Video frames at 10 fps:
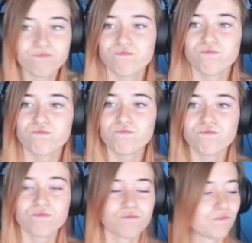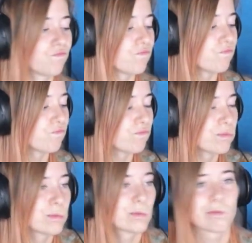
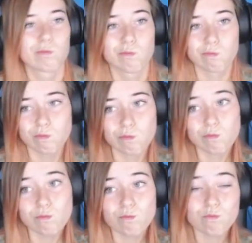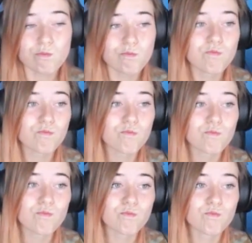
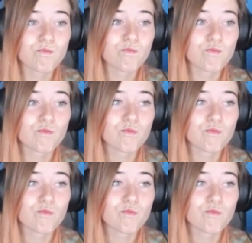(no one is talking)